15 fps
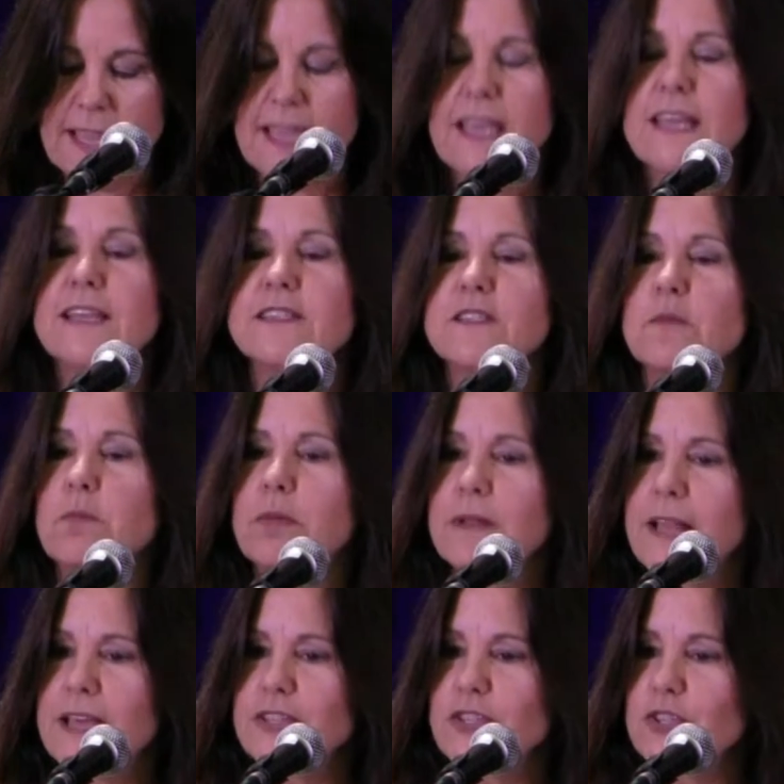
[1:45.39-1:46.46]
It is a
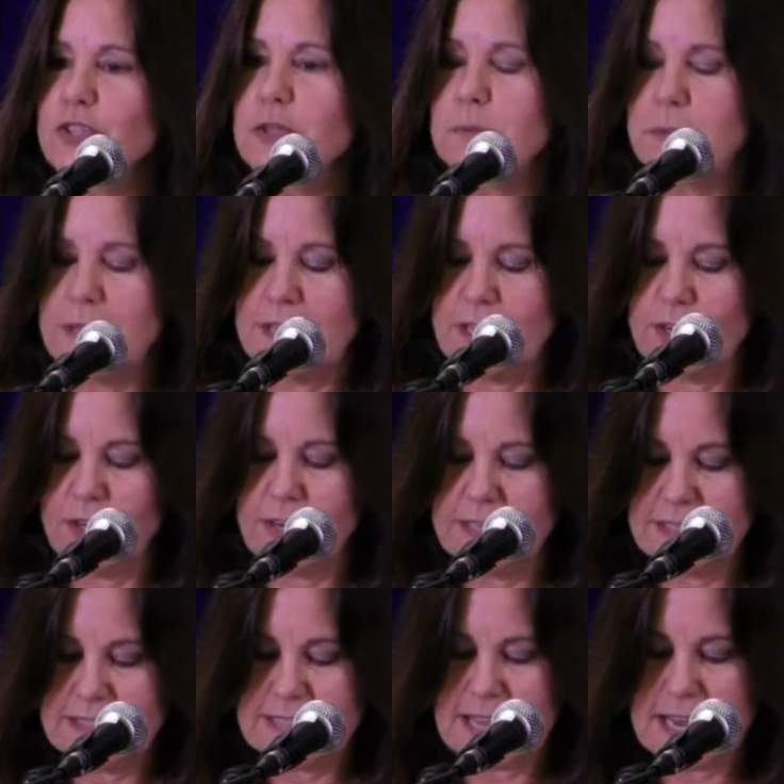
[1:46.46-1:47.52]
pleasure to be here
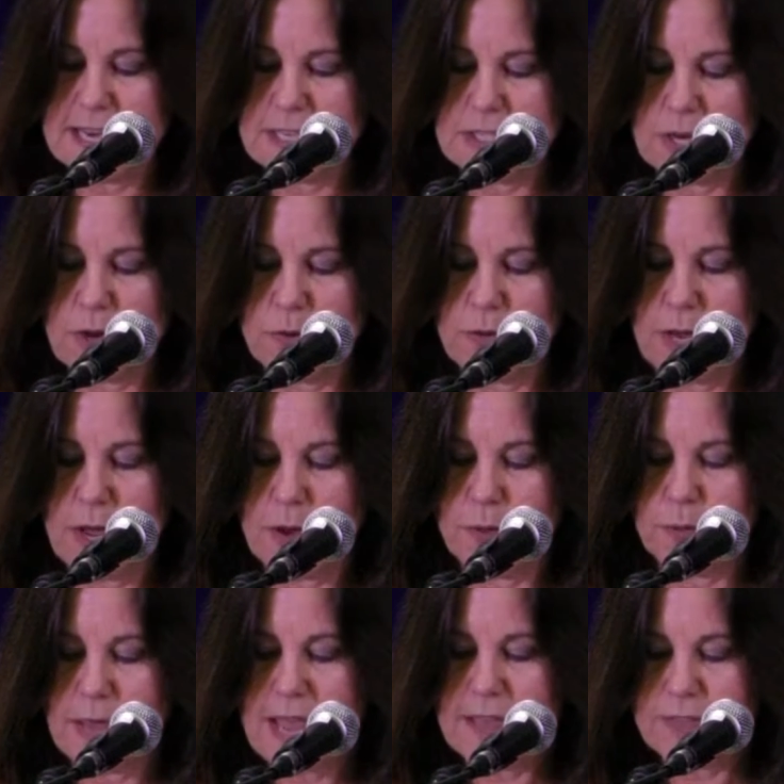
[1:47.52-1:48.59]
in San Antonio
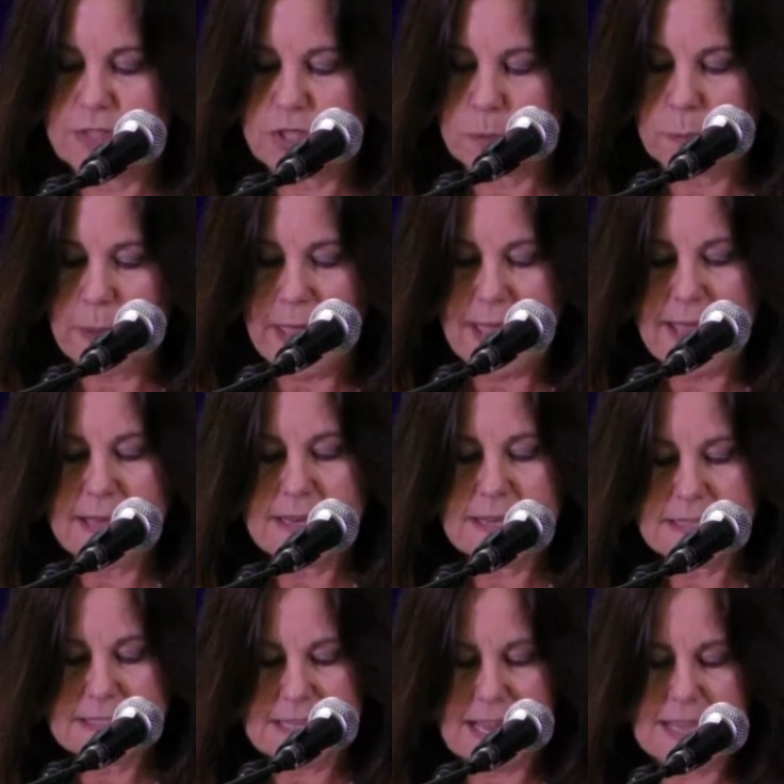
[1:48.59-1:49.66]
at the
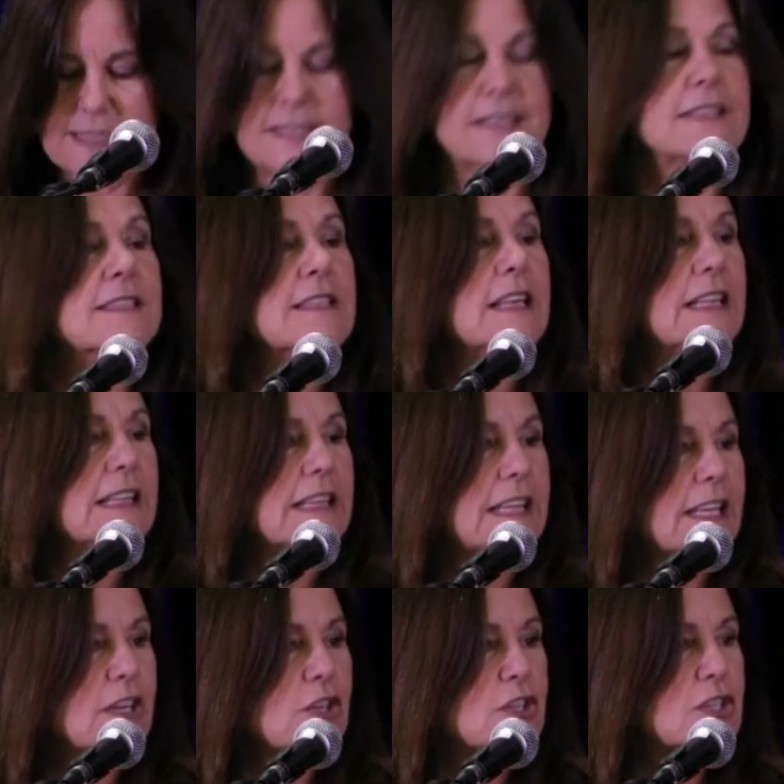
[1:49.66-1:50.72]
Japan-Texas
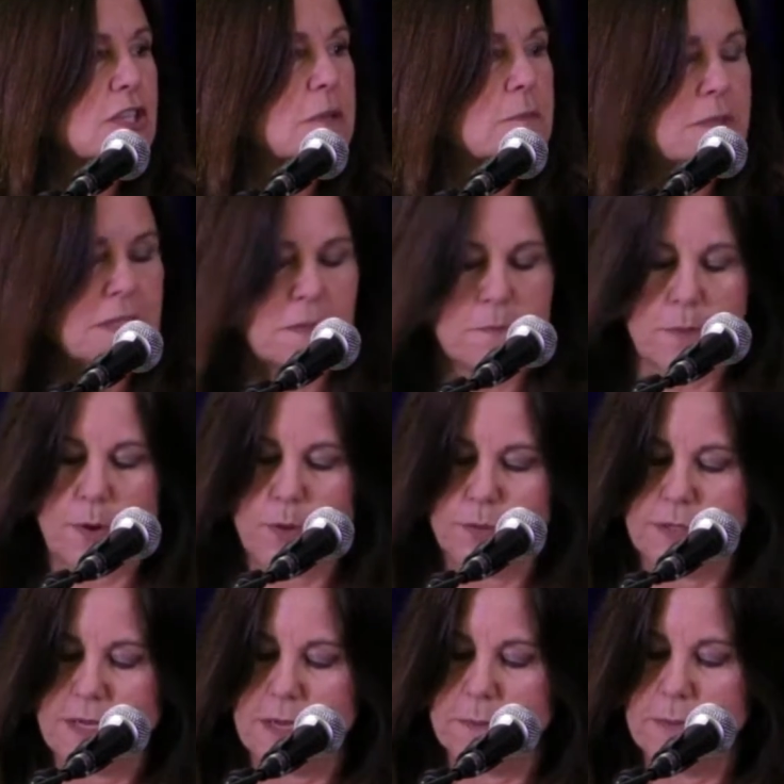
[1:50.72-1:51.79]
Leadership
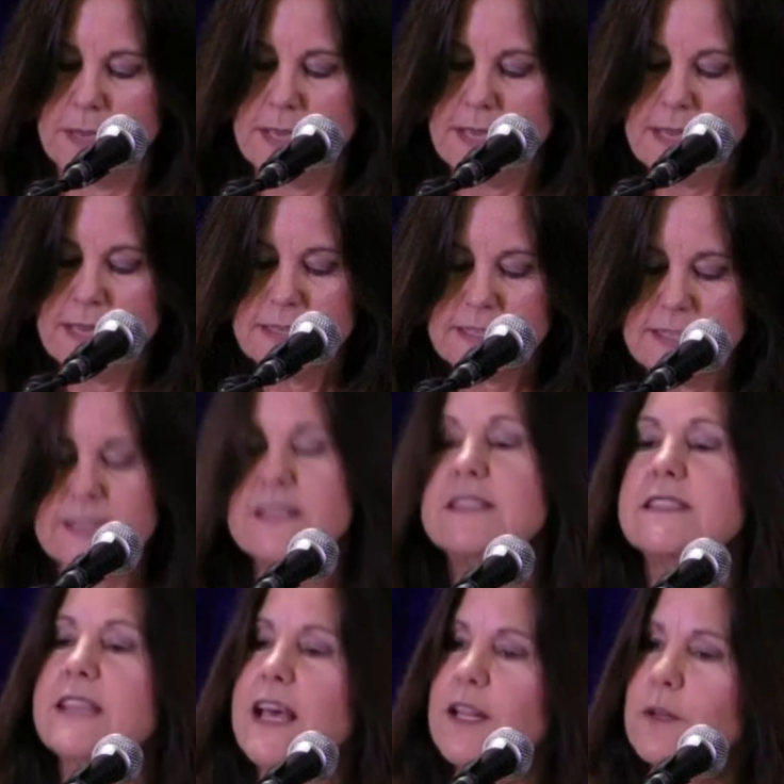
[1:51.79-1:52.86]
Symposium to
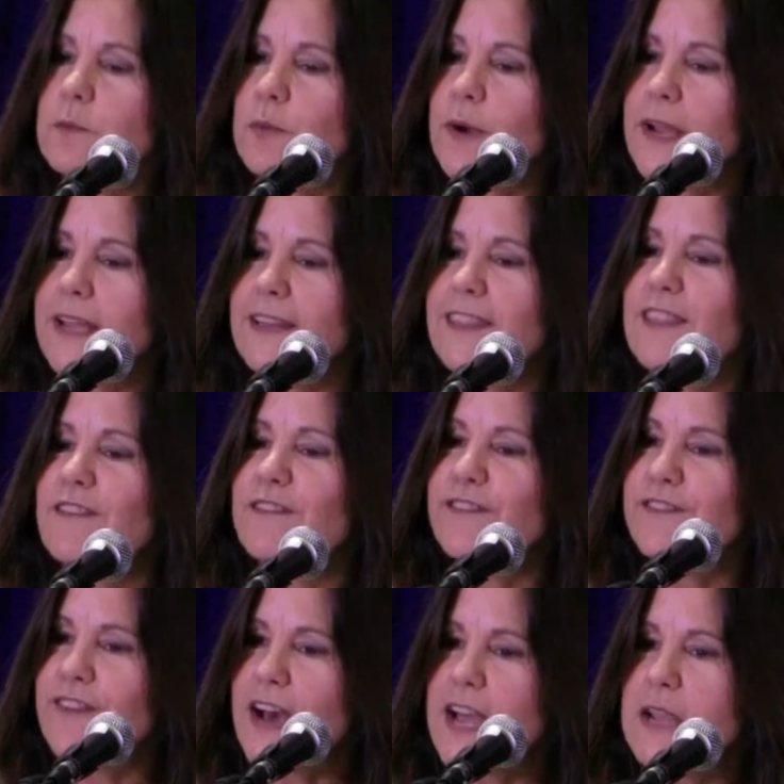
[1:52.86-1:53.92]
celebrate the
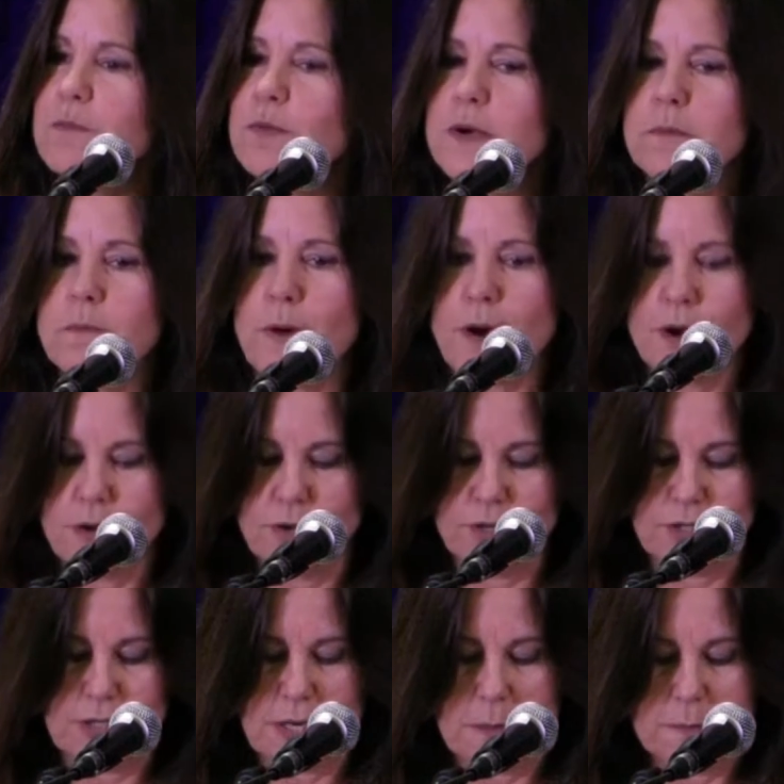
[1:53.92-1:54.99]
vibrant
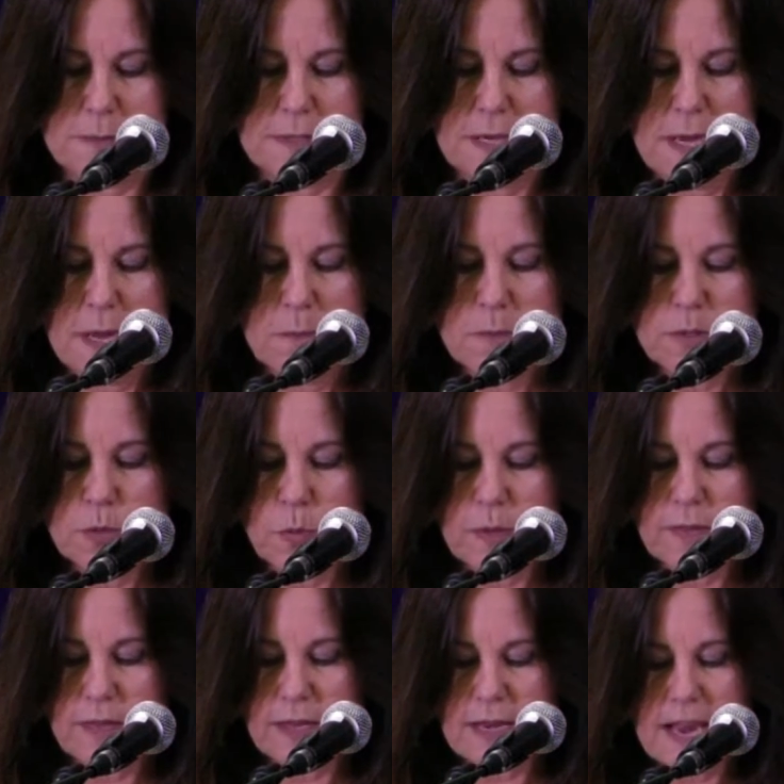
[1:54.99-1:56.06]
partnerships
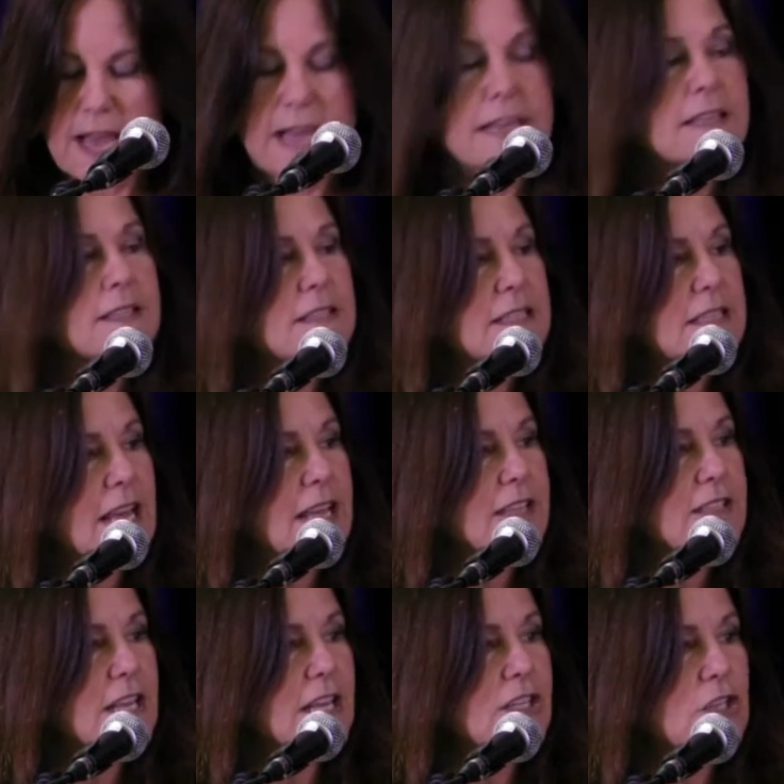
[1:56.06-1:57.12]
between the United
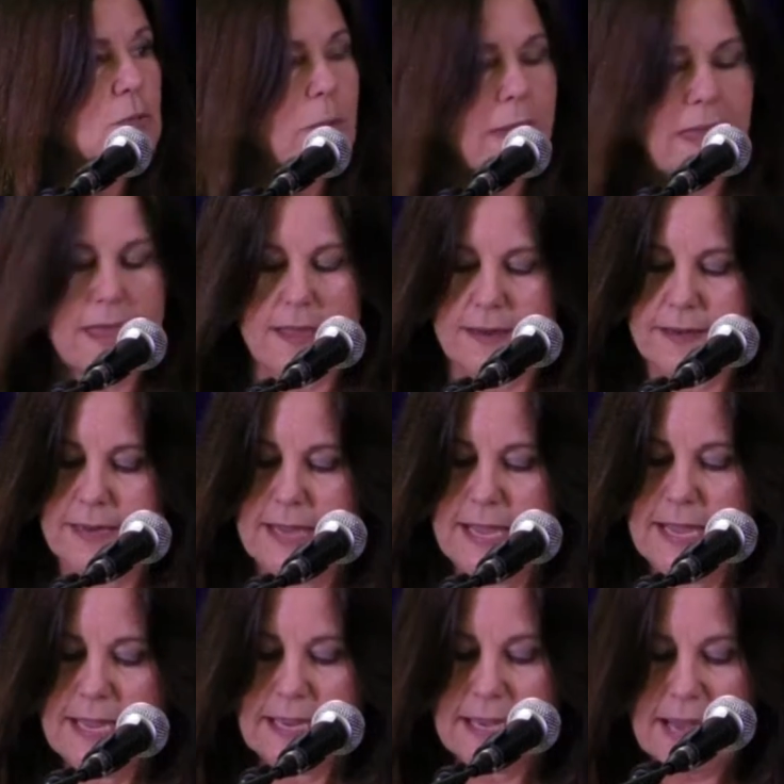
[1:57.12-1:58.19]
States and Japan
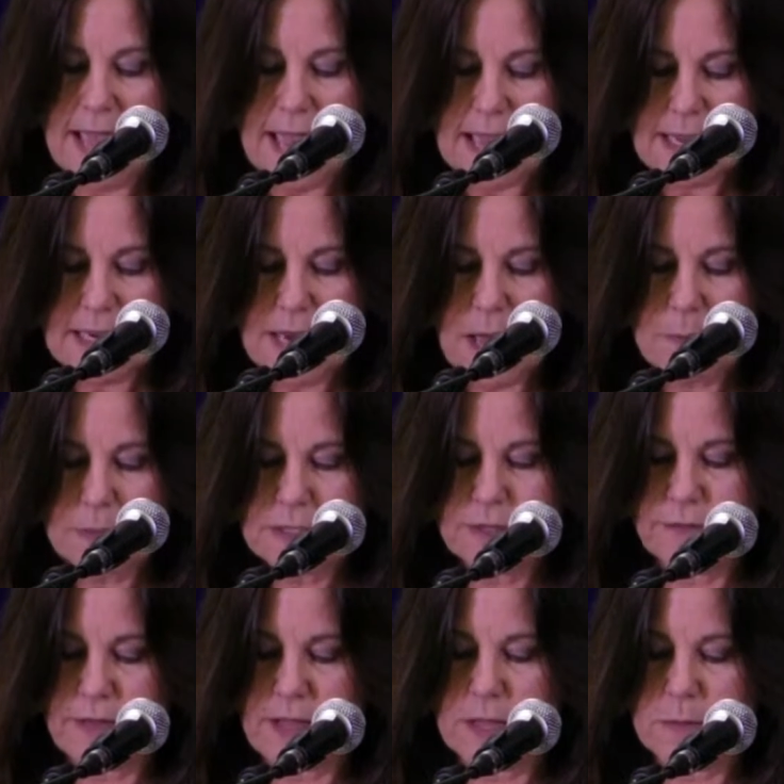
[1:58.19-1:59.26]
in economic
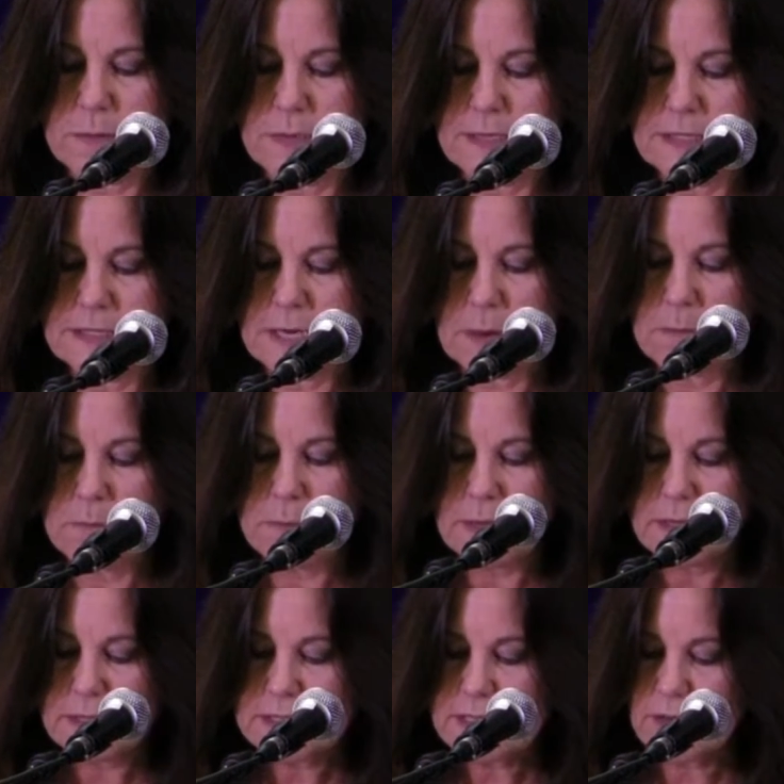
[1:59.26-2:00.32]
development,
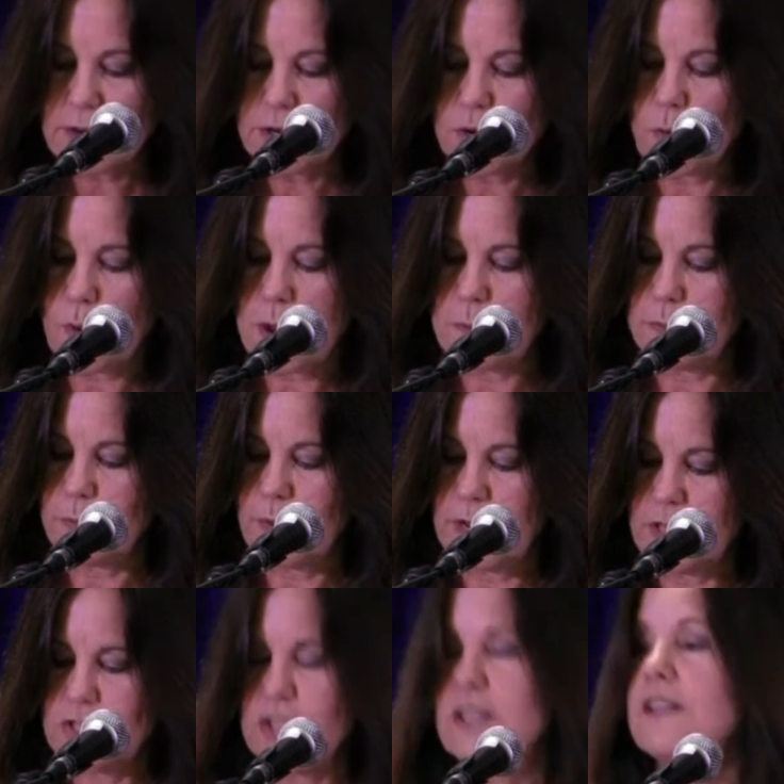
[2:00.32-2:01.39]
military
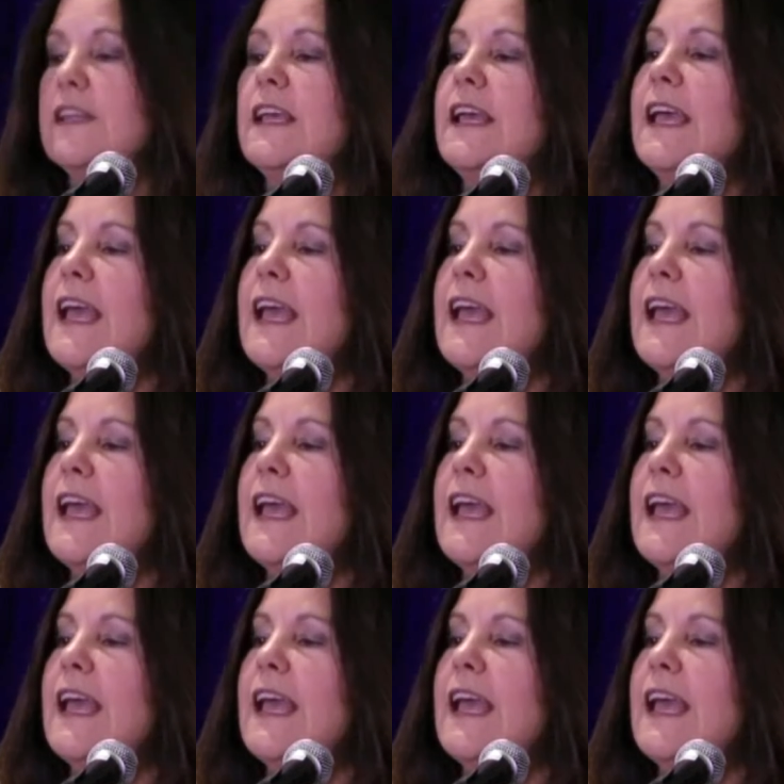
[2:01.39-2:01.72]
cooperation,